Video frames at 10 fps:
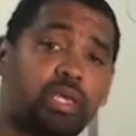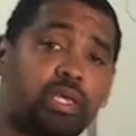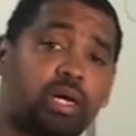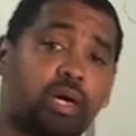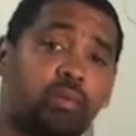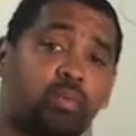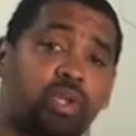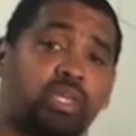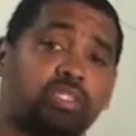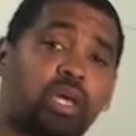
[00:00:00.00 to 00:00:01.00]

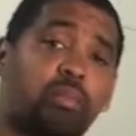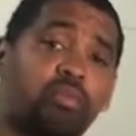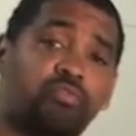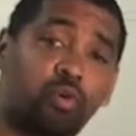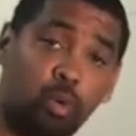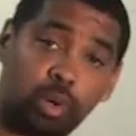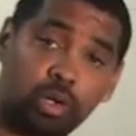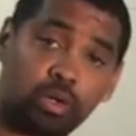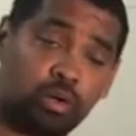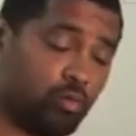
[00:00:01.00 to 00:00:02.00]
he's coming forward.
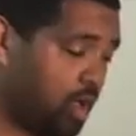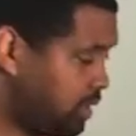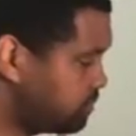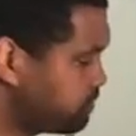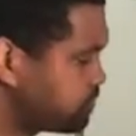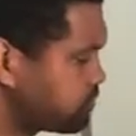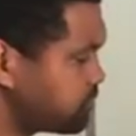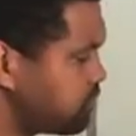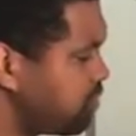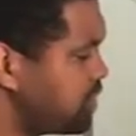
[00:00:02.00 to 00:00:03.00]
All right.
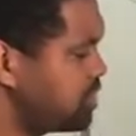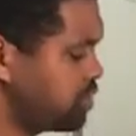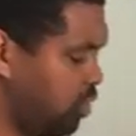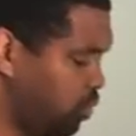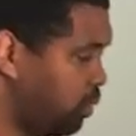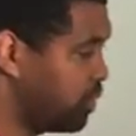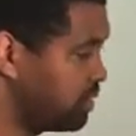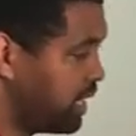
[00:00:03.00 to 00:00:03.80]
So what we'll